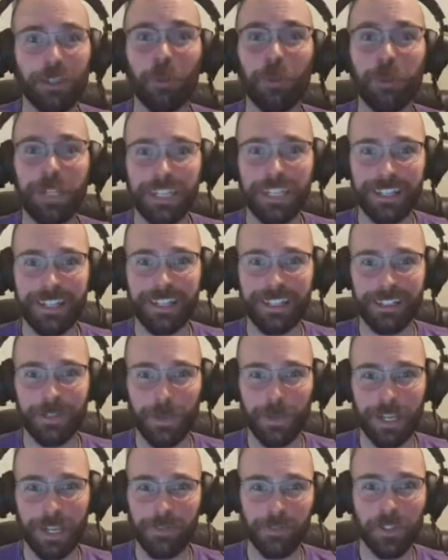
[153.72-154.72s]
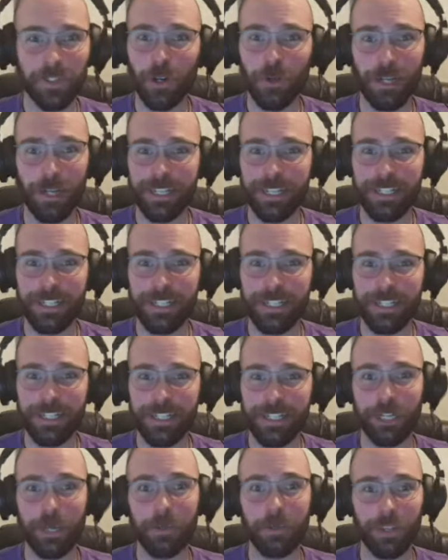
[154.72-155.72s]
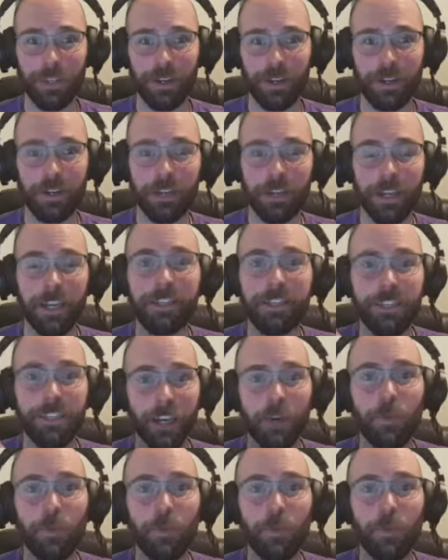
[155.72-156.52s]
so many things that we have no idea are even out there